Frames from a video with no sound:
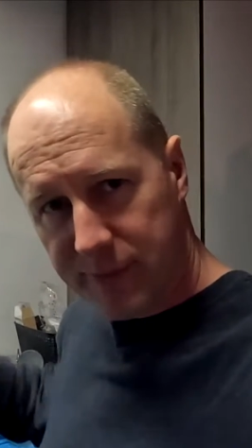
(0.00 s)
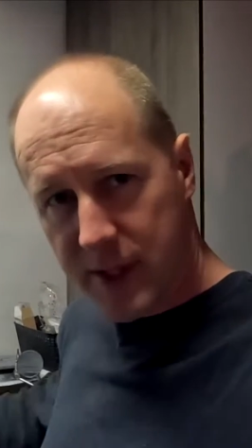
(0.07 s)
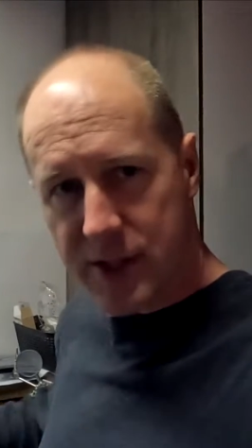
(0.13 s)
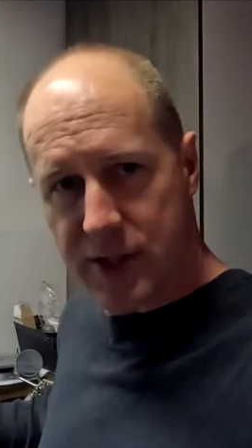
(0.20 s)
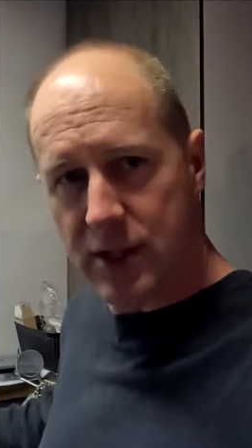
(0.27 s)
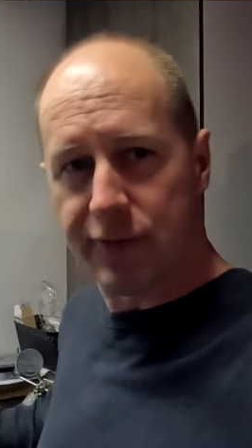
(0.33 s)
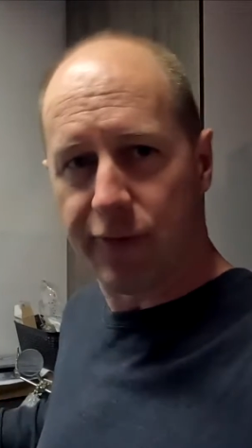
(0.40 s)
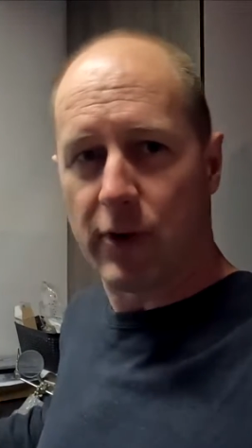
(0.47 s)

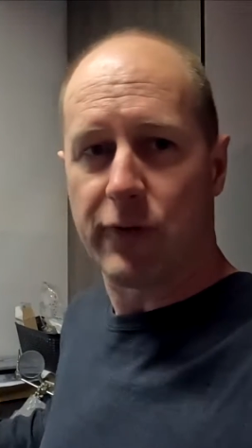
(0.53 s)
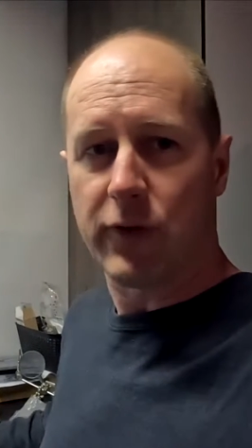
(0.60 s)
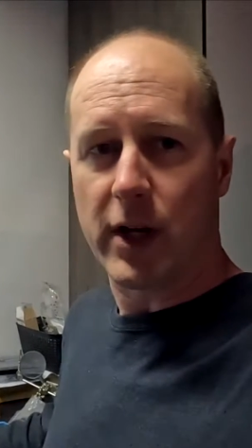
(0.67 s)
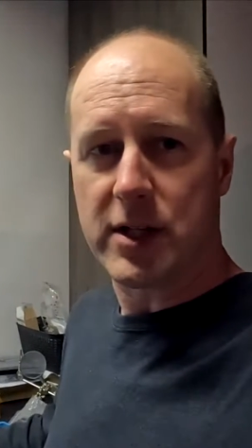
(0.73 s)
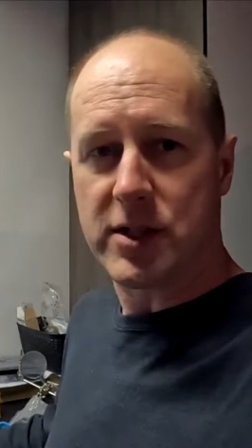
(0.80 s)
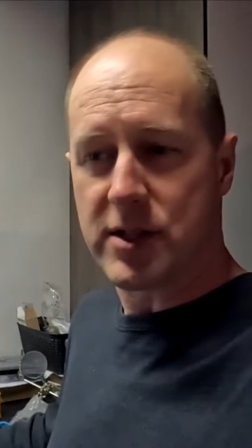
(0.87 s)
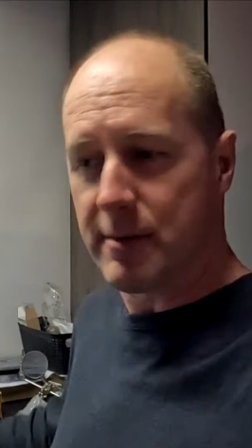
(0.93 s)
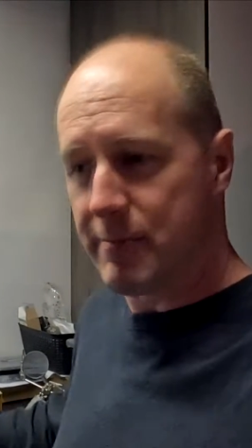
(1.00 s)
This is for
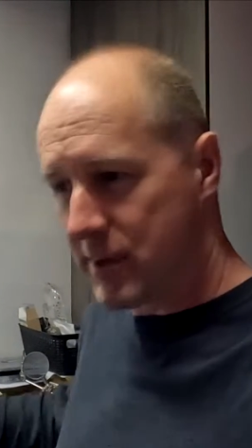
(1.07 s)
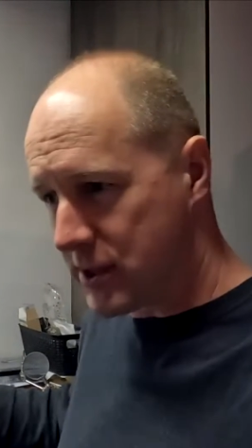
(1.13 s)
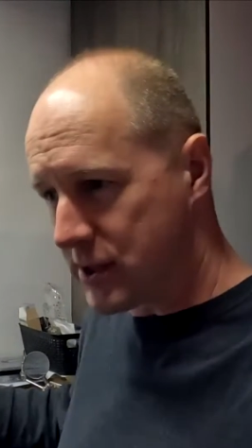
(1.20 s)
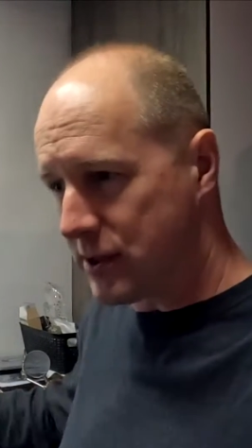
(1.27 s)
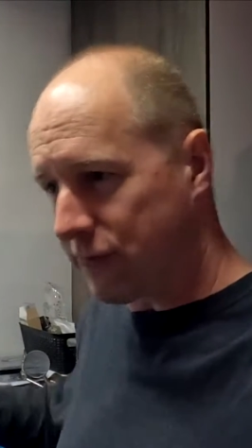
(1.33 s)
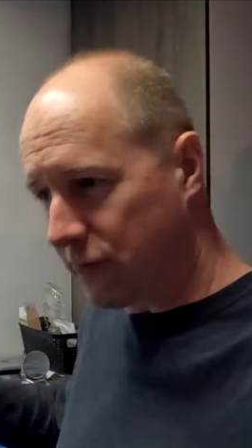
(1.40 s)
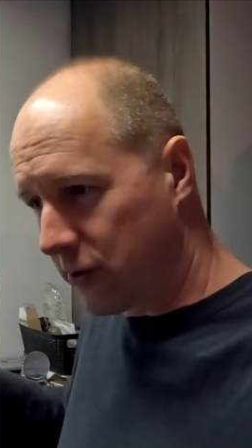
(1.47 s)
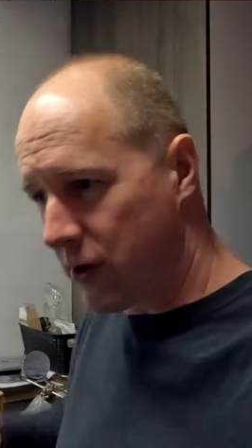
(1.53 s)
flight sim,
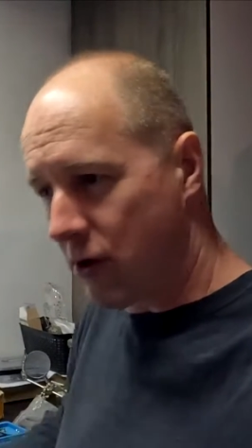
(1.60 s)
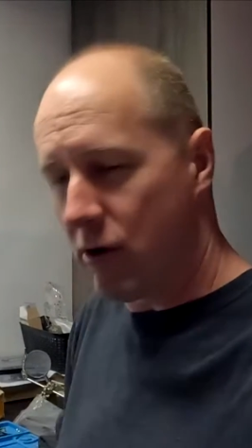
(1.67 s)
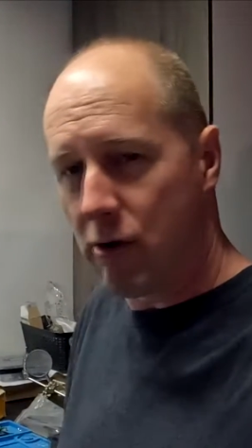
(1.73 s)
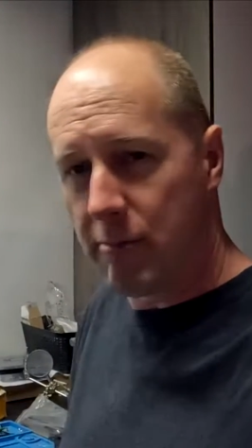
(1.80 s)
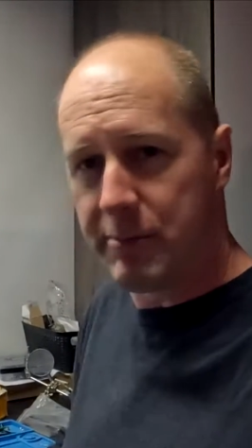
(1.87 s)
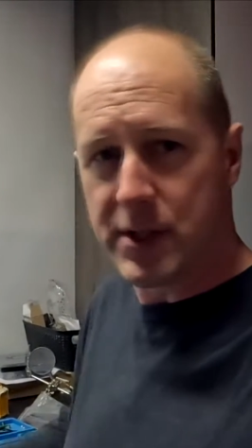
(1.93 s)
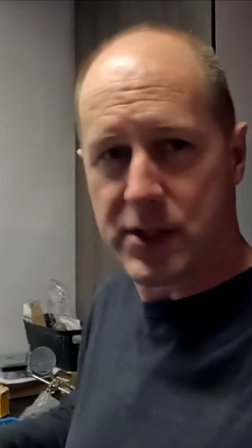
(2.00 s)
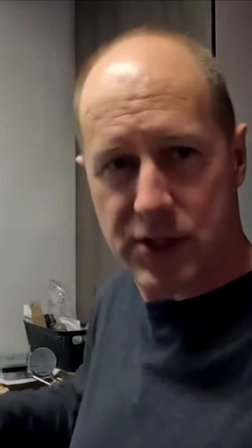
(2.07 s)
this is for at home,